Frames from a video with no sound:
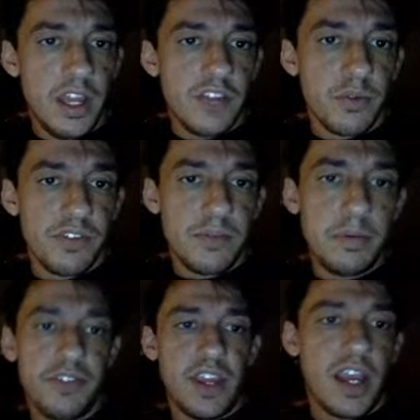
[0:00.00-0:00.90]
So when some
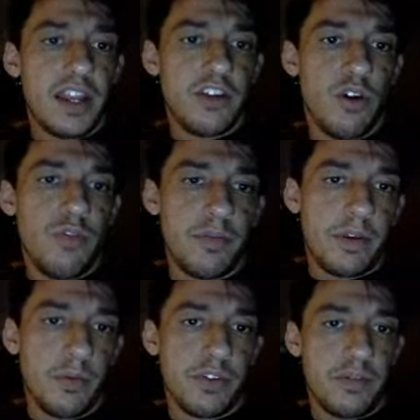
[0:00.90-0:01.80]
people say, I had COVID, but
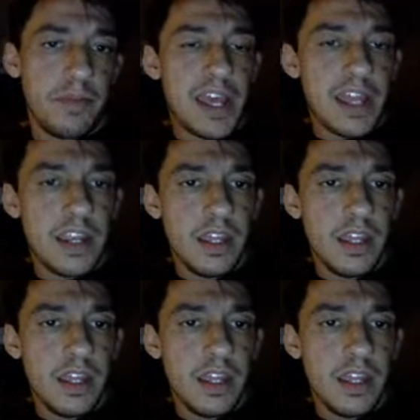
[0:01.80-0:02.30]
it wasn't bad,